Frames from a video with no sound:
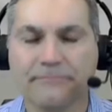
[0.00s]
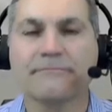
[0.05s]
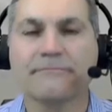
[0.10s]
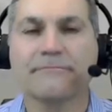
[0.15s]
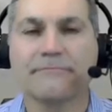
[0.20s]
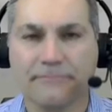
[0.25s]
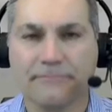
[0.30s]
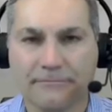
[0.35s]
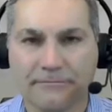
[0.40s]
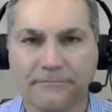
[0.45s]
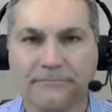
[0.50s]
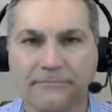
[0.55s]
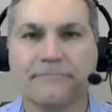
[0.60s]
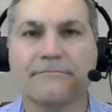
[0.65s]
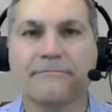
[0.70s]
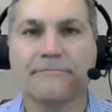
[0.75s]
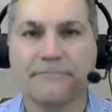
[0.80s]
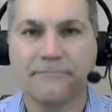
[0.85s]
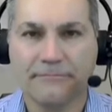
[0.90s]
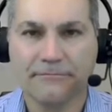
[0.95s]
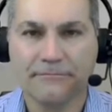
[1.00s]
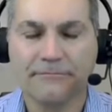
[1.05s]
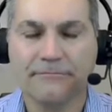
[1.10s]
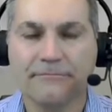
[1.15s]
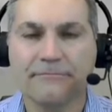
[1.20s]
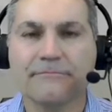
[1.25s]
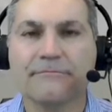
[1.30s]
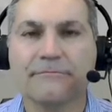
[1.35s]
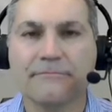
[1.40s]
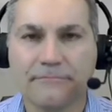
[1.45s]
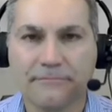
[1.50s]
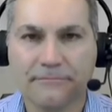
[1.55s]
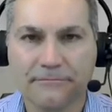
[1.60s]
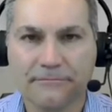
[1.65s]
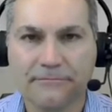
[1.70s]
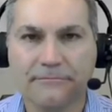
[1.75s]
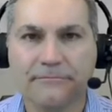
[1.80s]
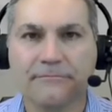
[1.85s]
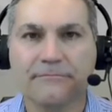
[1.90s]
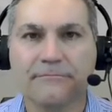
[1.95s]

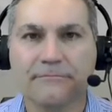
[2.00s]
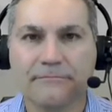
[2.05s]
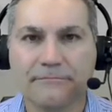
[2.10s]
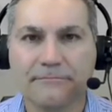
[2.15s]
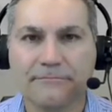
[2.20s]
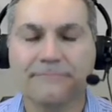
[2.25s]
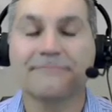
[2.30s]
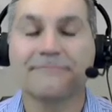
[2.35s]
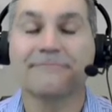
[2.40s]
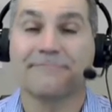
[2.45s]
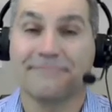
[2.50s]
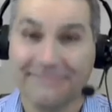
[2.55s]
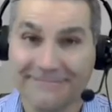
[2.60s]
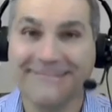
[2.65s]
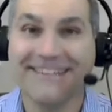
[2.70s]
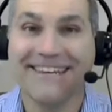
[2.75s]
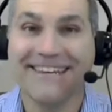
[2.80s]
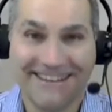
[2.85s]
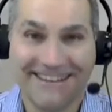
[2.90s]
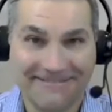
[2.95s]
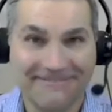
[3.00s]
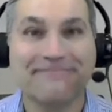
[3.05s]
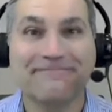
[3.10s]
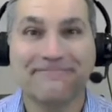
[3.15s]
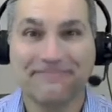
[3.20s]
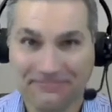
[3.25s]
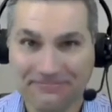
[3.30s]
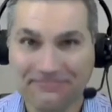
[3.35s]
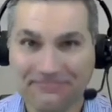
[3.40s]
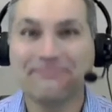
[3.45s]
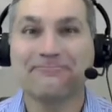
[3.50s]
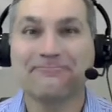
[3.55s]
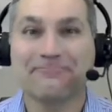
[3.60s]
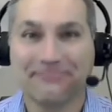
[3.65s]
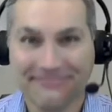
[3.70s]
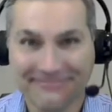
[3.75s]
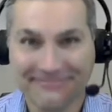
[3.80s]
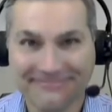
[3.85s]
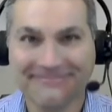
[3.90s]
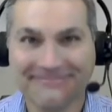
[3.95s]

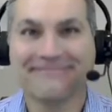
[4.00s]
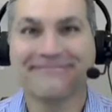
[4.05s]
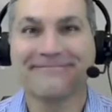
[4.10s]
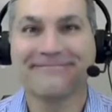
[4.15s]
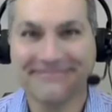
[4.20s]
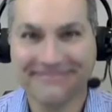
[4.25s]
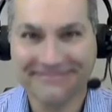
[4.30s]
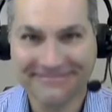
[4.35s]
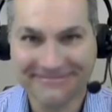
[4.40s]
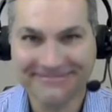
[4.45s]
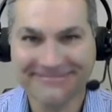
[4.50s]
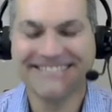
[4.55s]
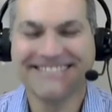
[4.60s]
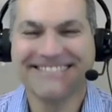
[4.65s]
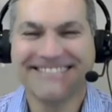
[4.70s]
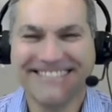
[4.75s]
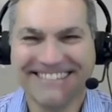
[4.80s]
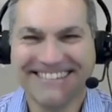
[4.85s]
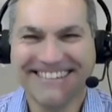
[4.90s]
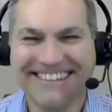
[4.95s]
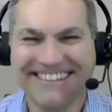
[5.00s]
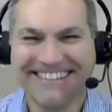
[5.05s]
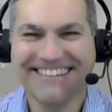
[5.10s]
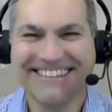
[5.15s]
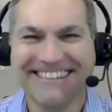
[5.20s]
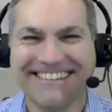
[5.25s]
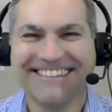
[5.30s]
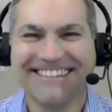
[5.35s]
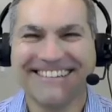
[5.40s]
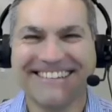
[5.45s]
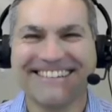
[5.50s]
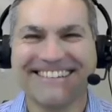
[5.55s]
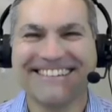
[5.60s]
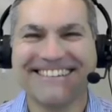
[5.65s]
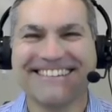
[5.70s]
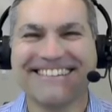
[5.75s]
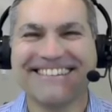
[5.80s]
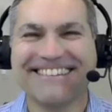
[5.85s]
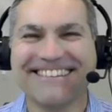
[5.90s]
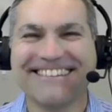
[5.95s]

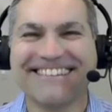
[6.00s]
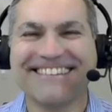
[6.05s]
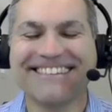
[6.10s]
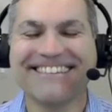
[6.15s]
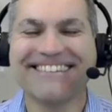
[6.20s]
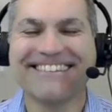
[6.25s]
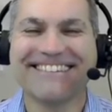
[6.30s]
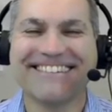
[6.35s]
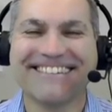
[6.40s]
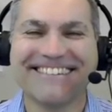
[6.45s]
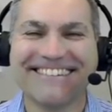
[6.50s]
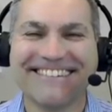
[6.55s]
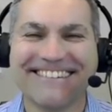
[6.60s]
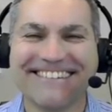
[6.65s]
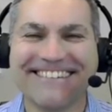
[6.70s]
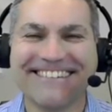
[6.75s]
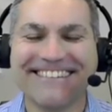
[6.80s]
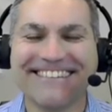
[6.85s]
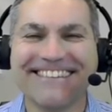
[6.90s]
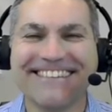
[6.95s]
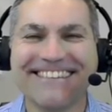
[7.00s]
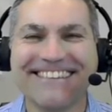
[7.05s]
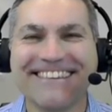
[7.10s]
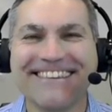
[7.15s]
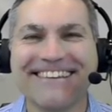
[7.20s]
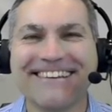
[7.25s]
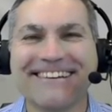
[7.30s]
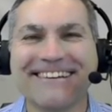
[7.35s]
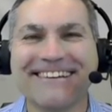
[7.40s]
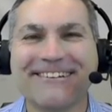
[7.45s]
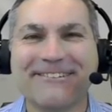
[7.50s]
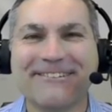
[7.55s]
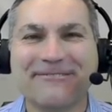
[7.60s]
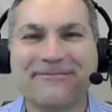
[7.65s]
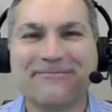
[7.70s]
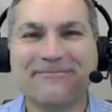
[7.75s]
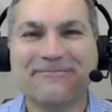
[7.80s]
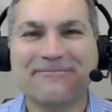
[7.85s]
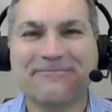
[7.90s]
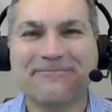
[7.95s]

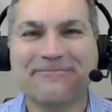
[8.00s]
(silent)